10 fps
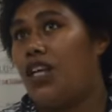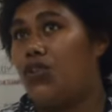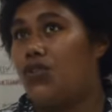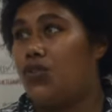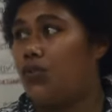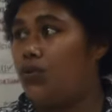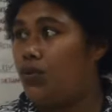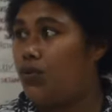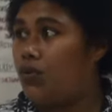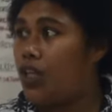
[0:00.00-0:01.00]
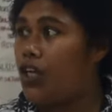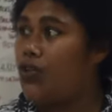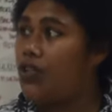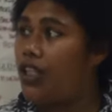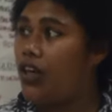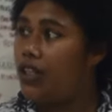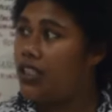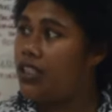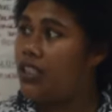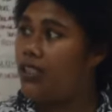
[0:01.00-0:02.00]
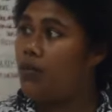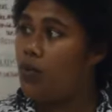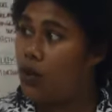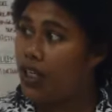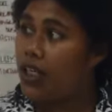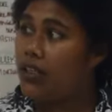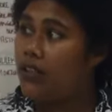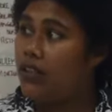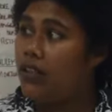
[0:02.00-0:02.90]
usually on it in the morning.